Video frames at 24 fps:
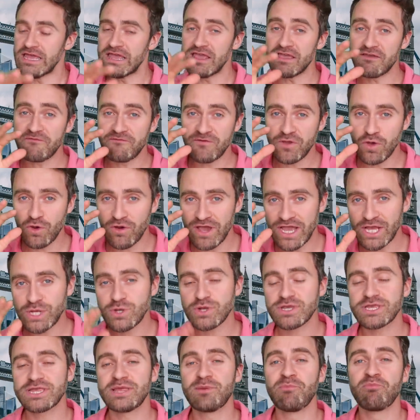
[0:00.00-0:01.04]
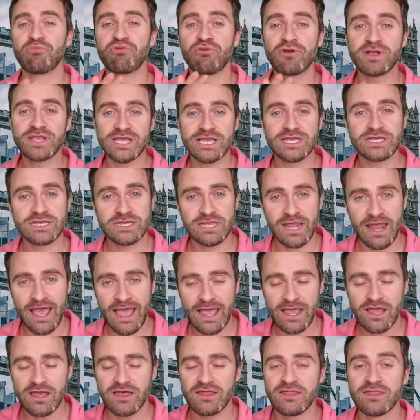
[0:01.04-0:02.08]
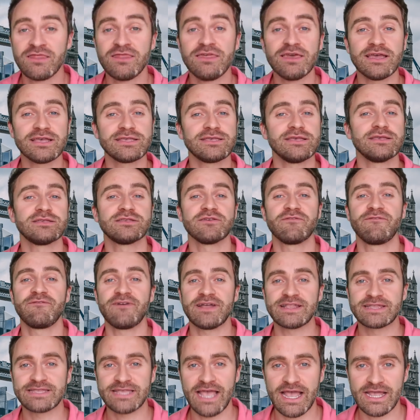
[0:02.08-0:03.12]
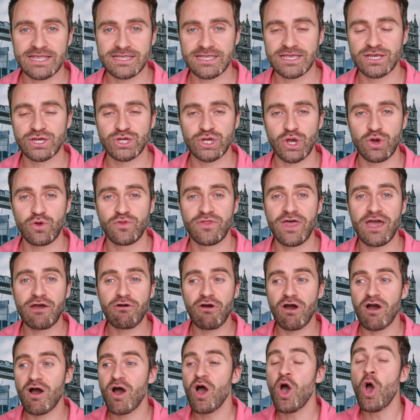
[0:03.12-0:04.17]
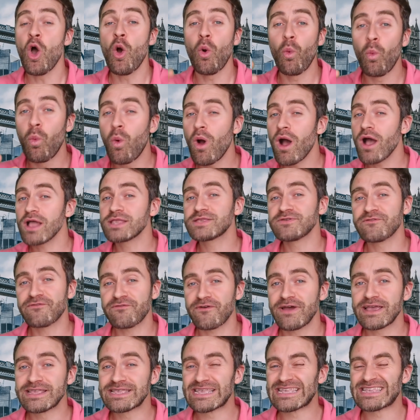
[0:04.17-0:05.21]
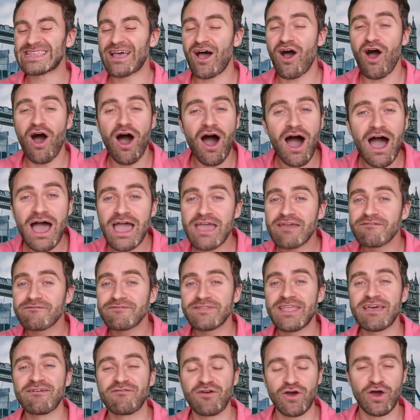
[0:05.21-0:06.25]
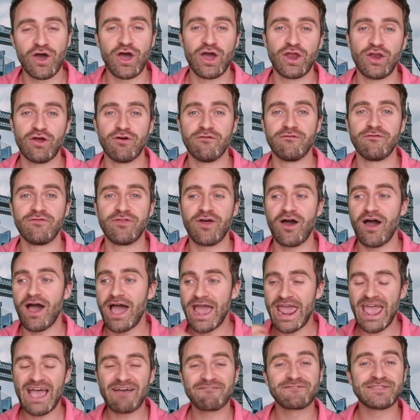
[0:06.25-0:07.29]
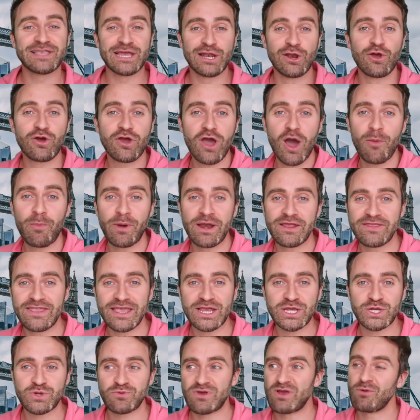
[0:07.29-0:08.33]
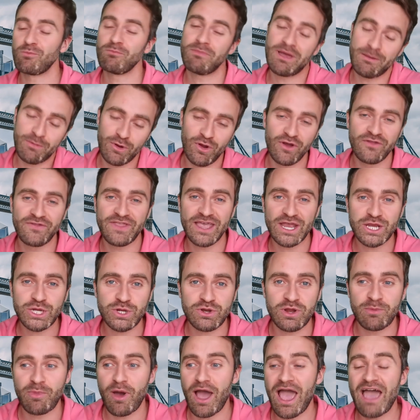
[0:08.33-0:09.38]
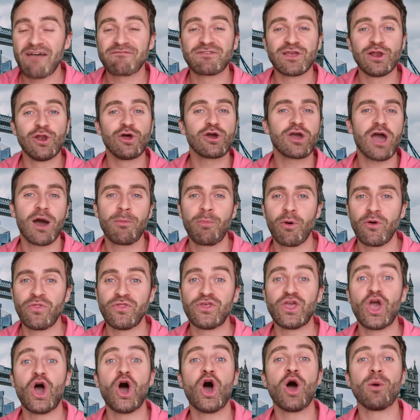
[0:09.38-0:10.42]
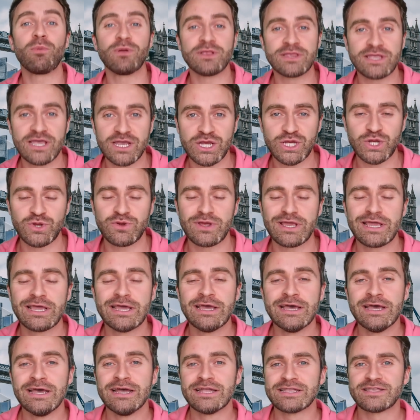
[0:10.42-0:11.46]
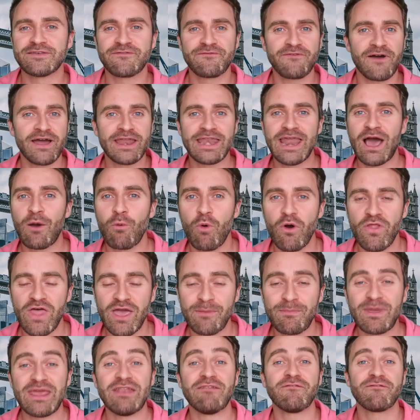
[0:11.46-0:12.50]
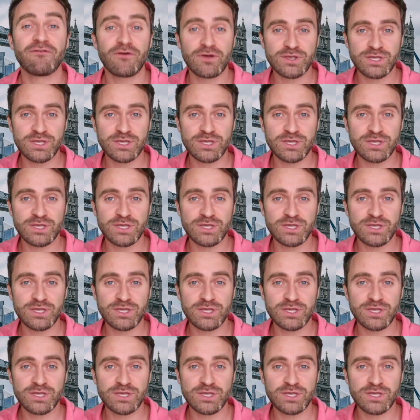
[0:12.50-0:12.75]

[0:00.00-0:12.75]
If you're interested in British slang, this is a fantastic show. There are words and phrases that I've never heard of that I have to look up in a dictionary, maybe not a dictionary, but I have to look up on the Urban Dictionary to find out what they mean. For